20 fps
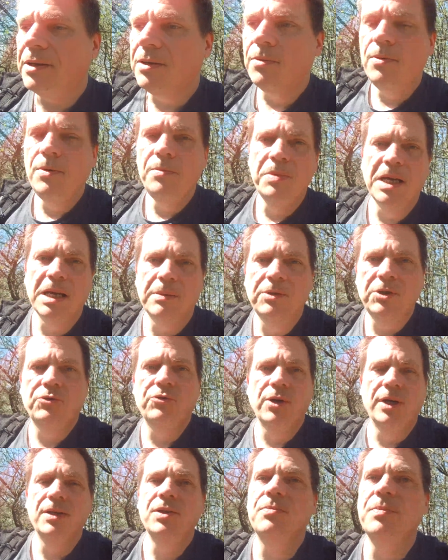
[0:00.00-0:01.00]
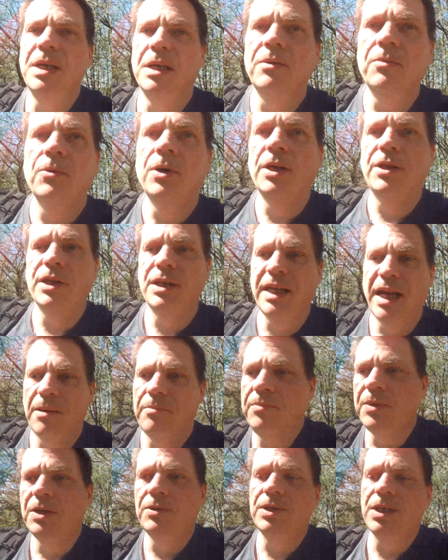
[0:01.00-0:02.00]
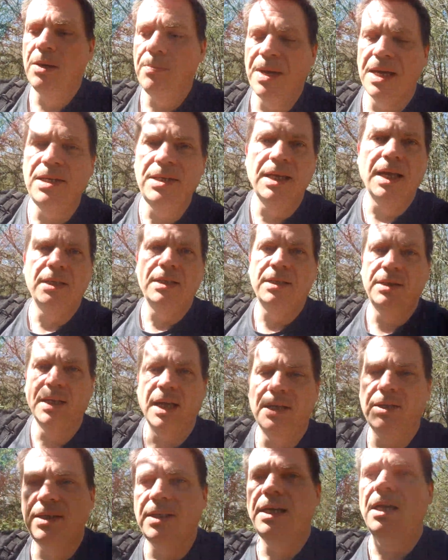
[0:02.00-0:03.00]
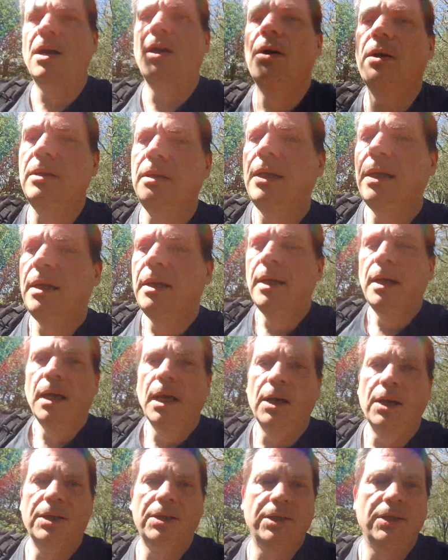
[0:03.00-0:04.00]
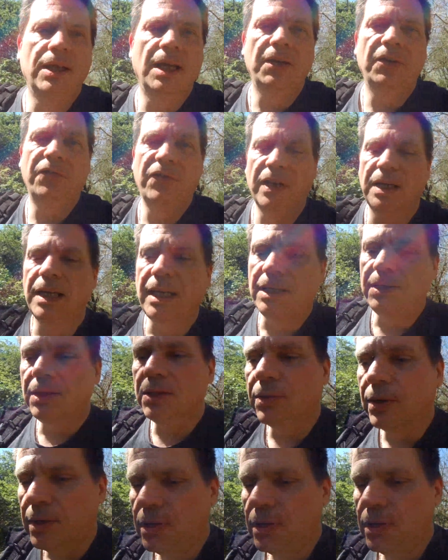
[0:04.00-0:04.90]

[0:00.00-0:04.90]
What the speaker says: you wouldn't be able to transmit worth a damn using a base SDR unless you then fed it into a